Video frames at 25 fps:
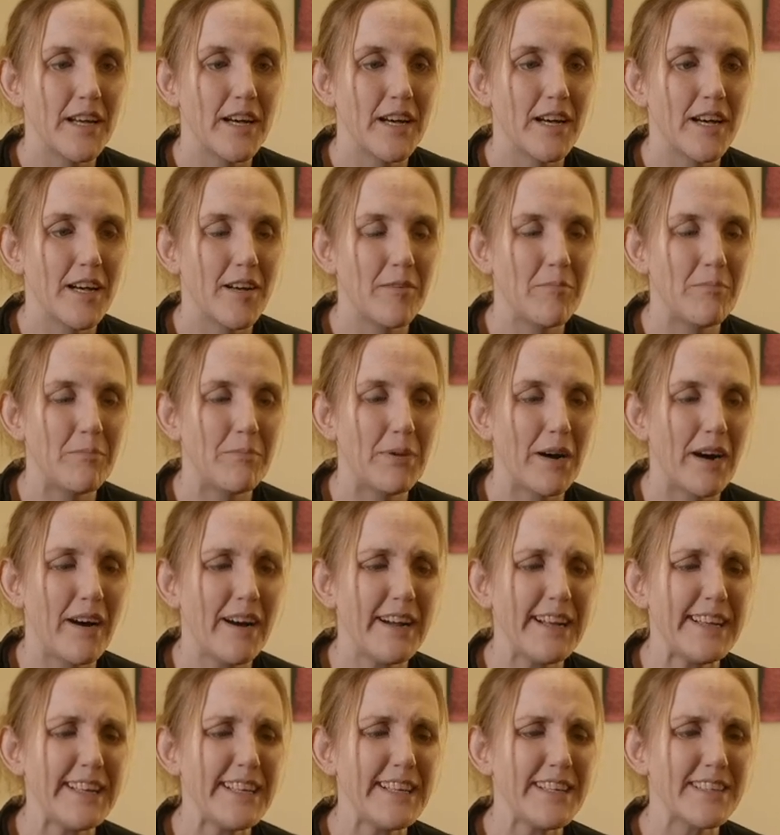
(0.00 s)
But
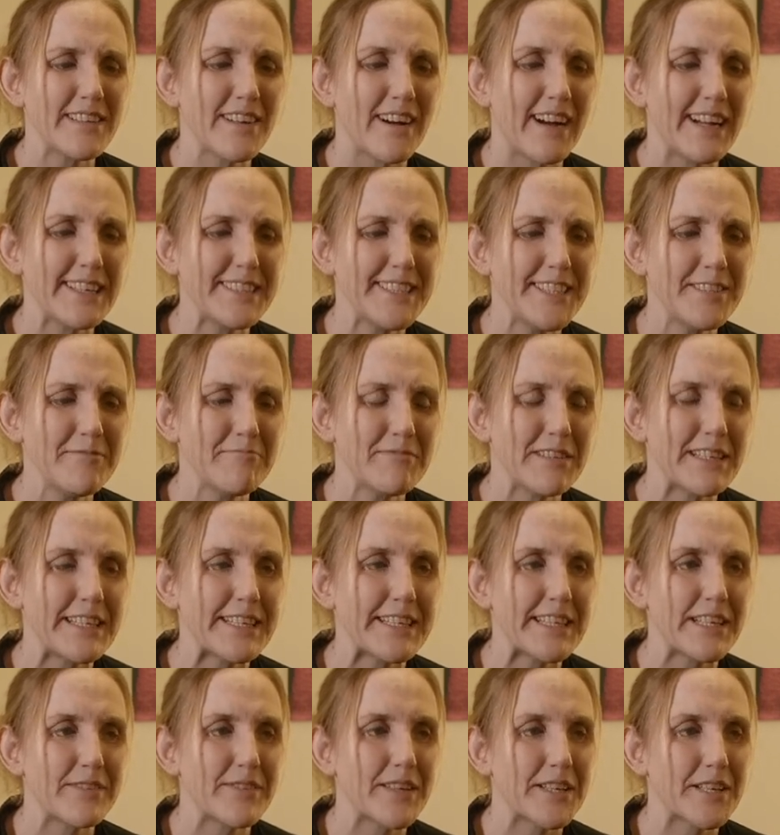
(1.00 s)
I didn't really
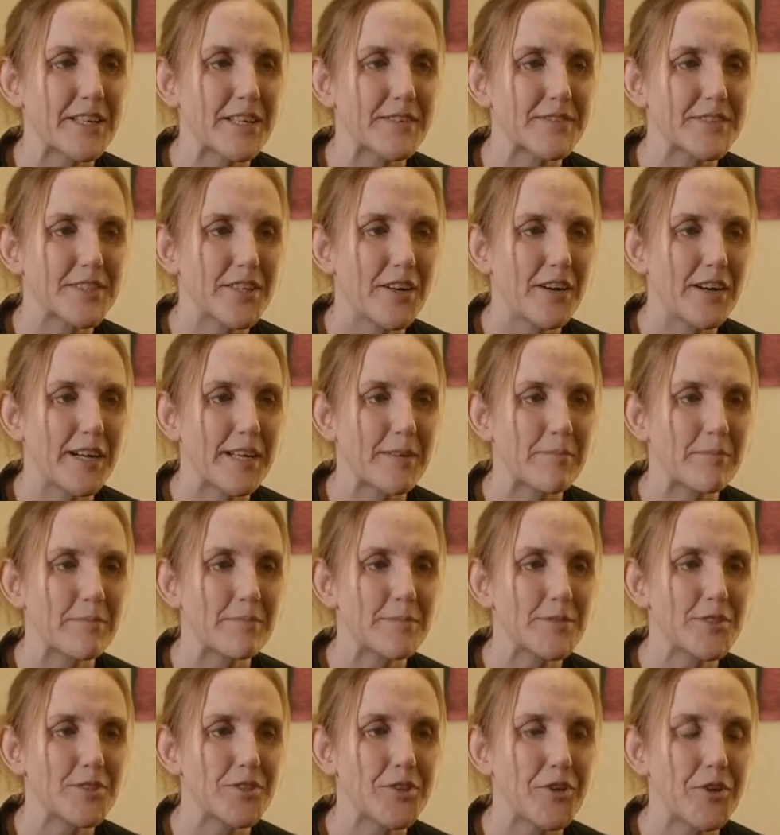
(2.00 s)
give it enough time
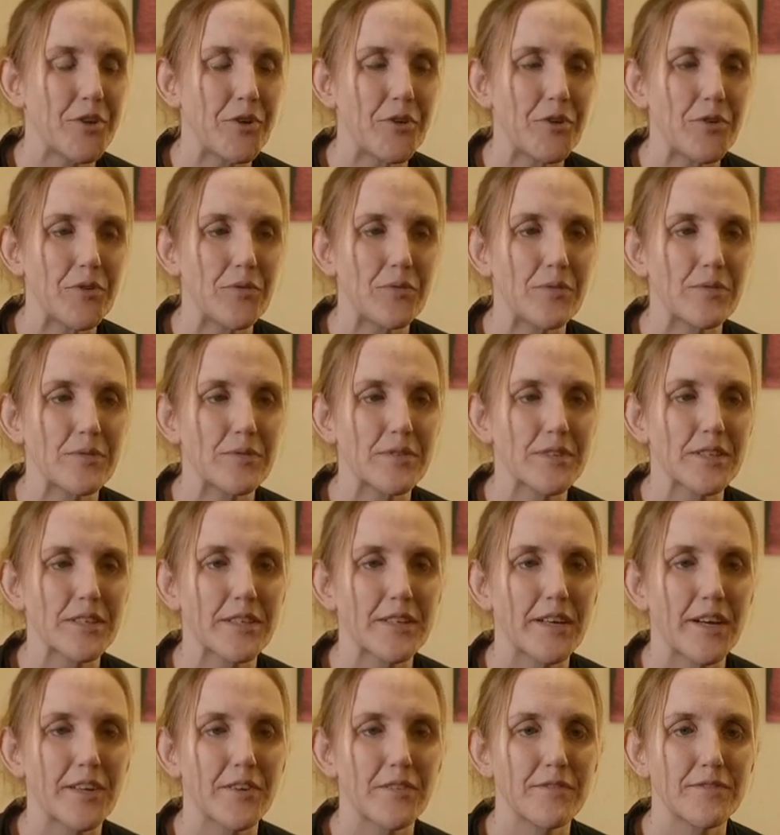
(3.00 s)
to
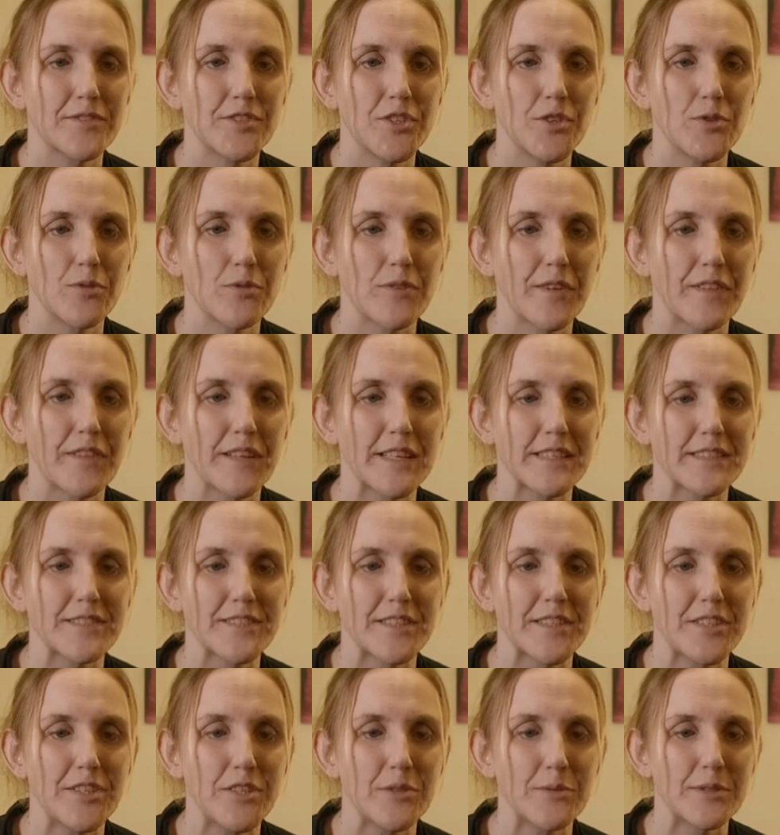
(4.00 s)
kind of do all the things
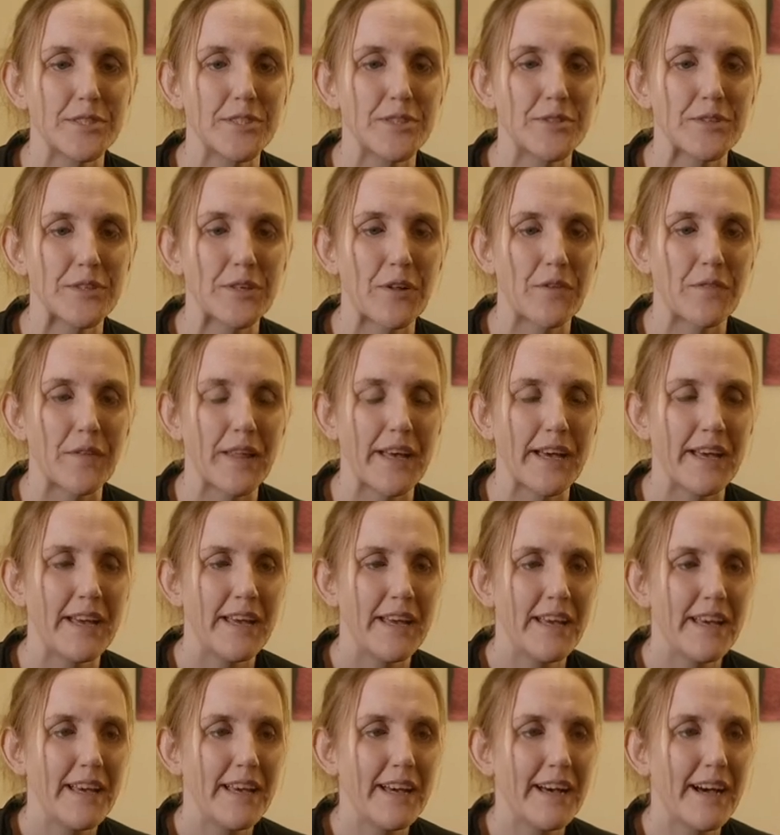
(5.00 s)
that you were doing on there.
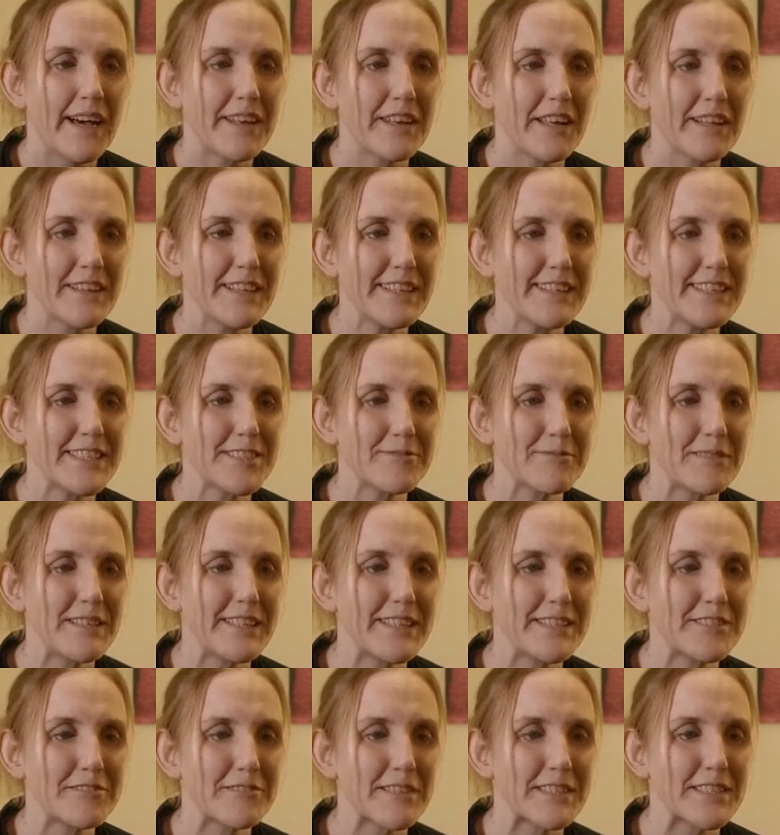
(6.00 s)
And I think it's really
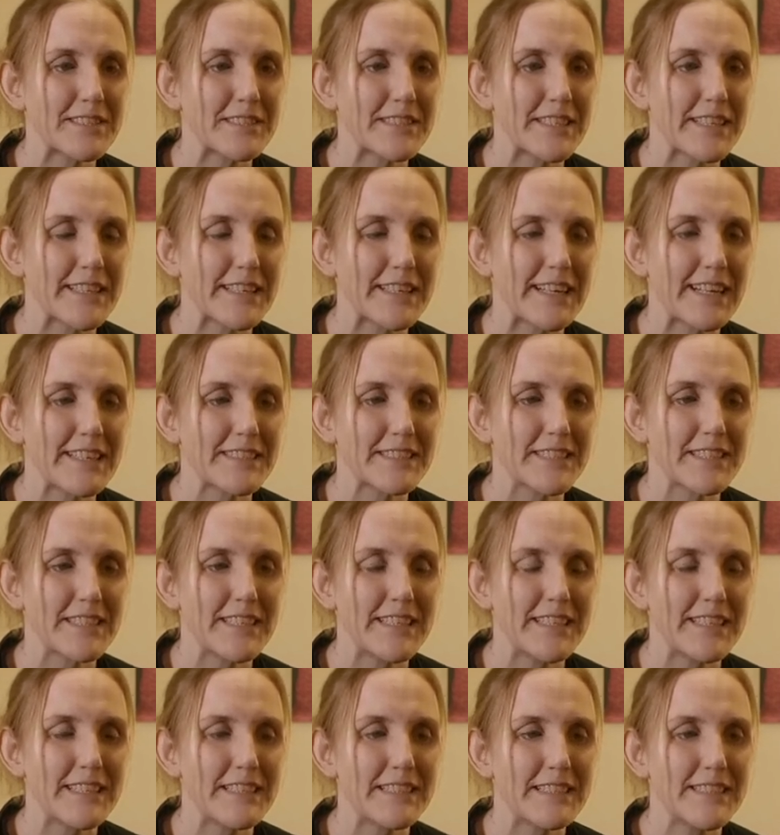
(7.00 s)
interesting,
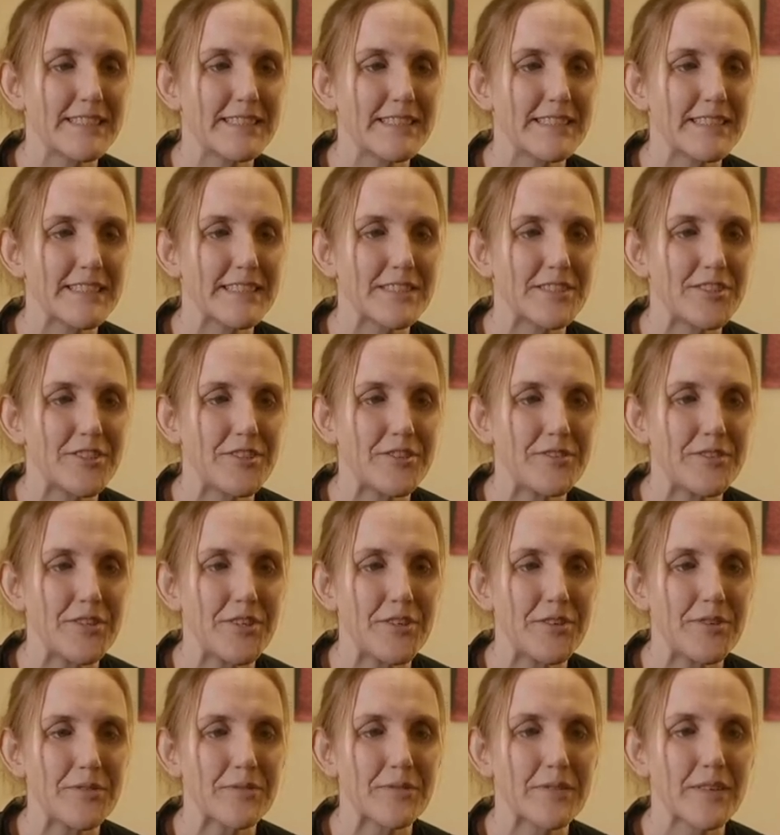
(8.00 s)
actually, listening to
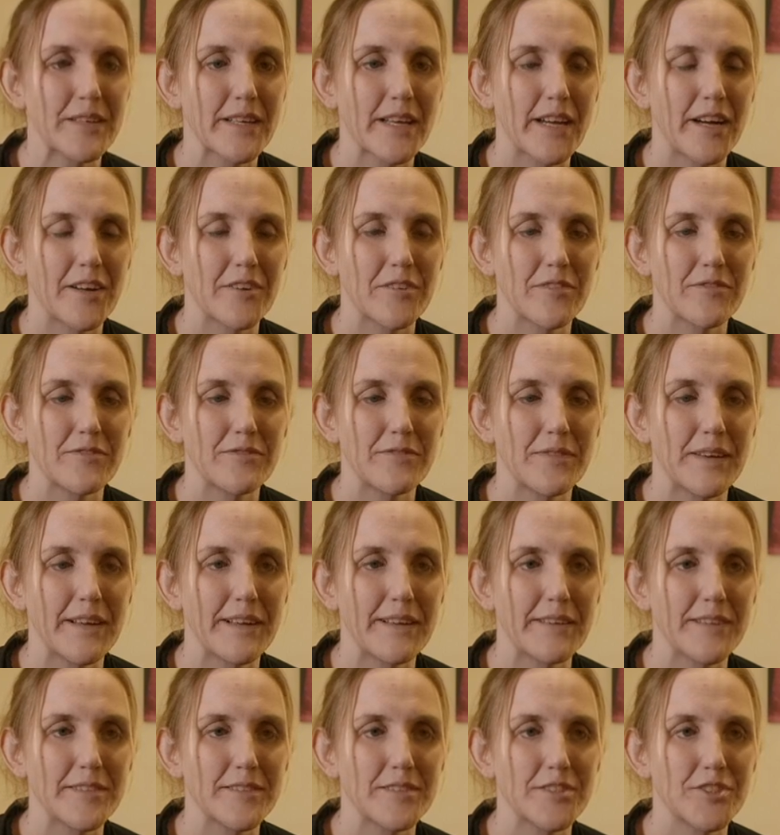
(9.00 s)
you kind of
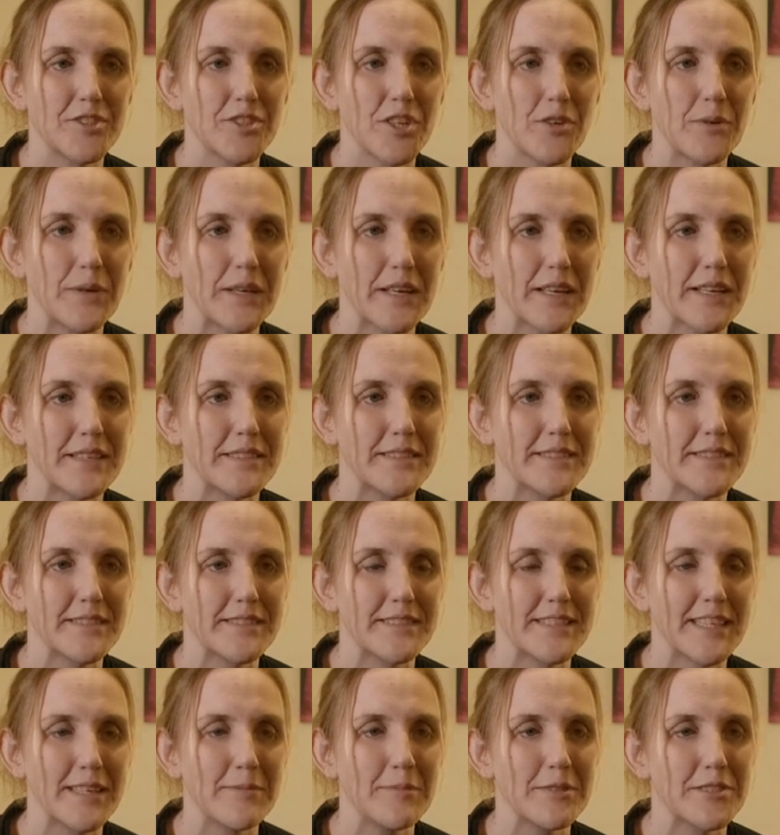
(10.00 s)
showing and
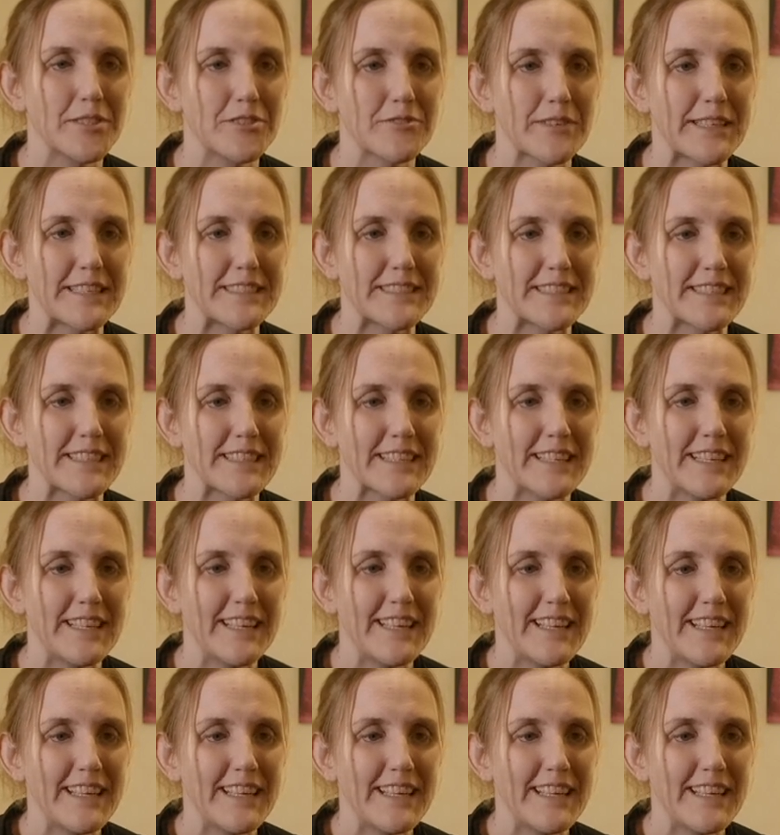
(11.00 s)
demonstrating.